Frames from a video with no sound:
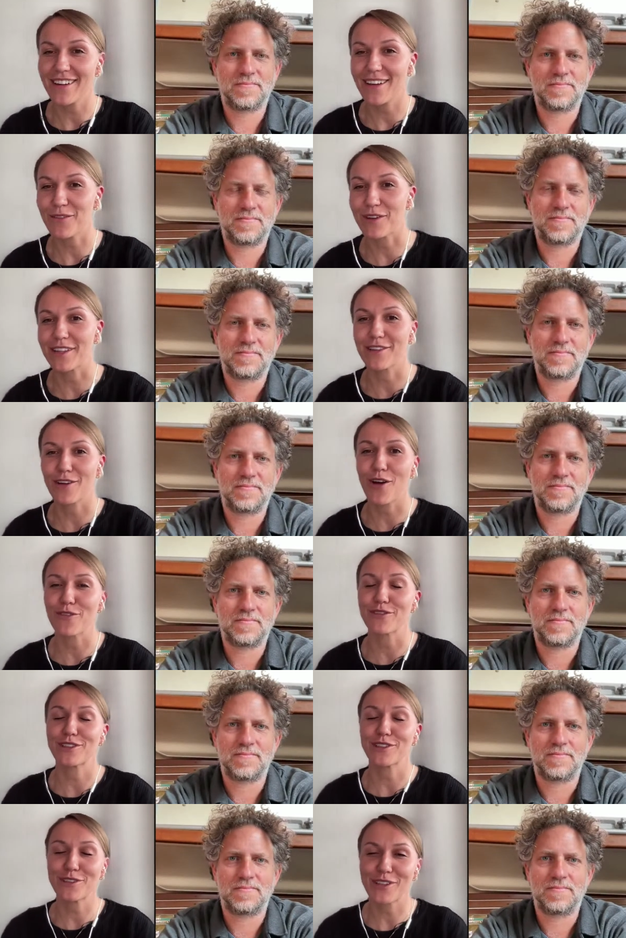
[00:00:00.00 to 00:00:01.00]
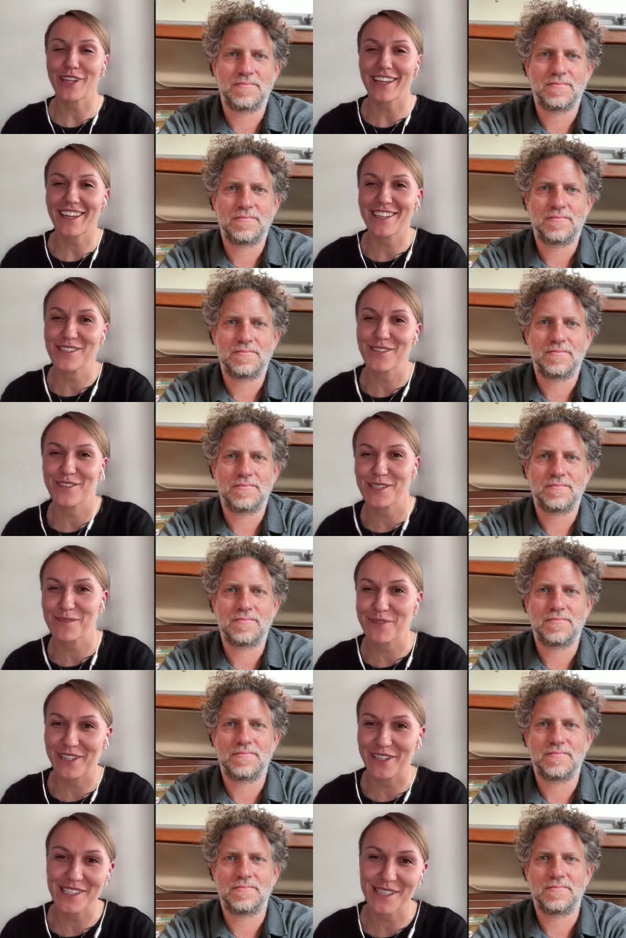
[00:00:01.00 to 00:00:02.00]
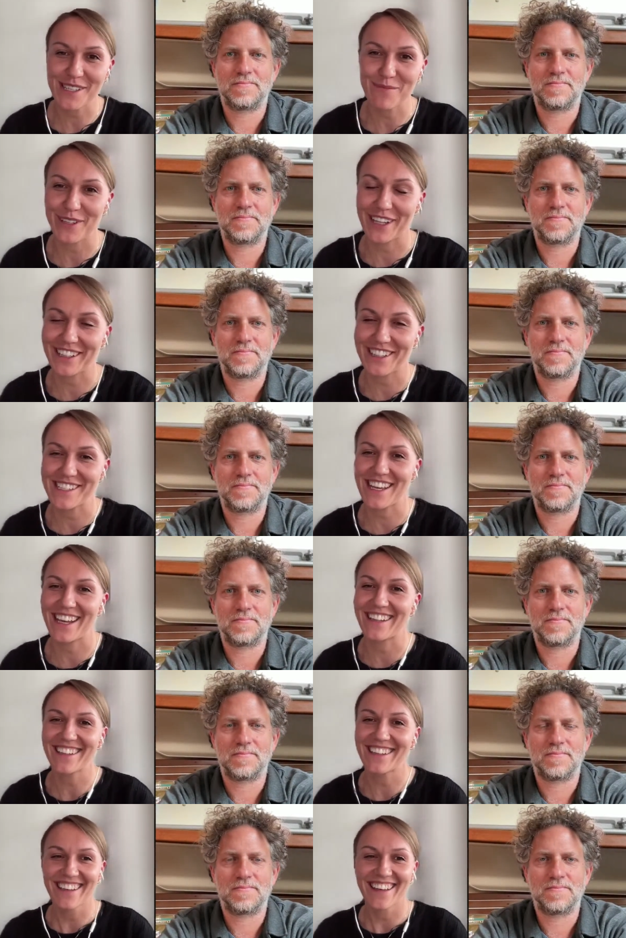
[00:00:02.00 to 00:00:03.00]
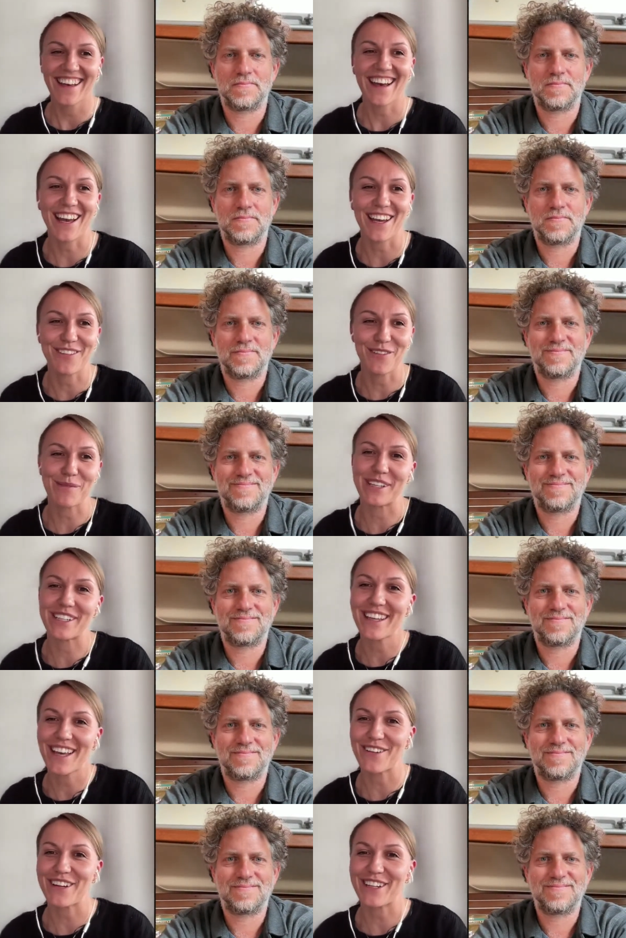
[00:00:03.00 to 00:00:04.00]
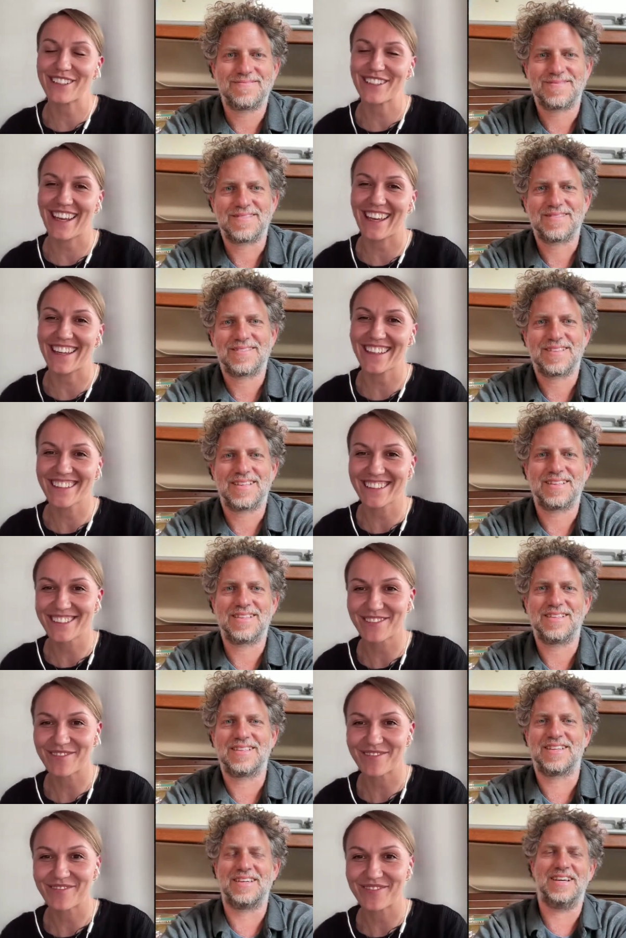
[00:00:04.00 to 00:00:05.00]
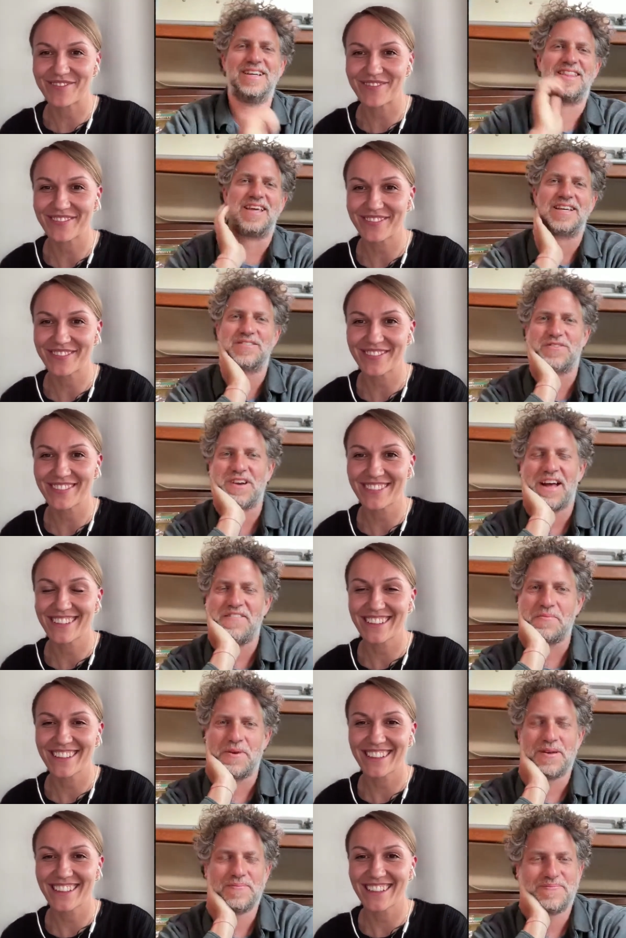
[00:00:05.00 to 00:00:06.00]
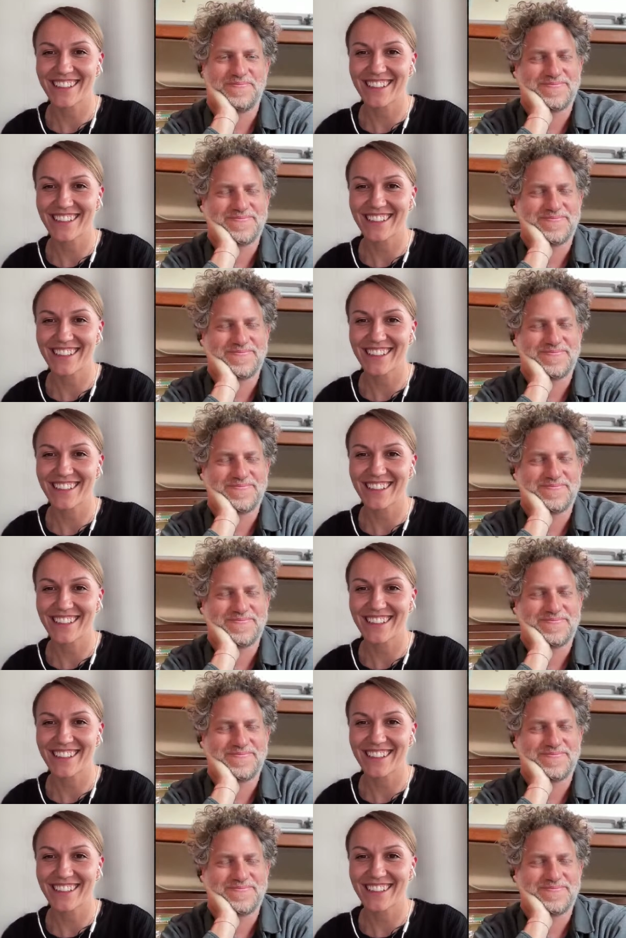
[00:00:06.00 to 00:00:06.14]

Speaker 1: with over two decades of experience in product design. Hi, Robin. How are you today?
Speaker 2: Good. Thanks for having me.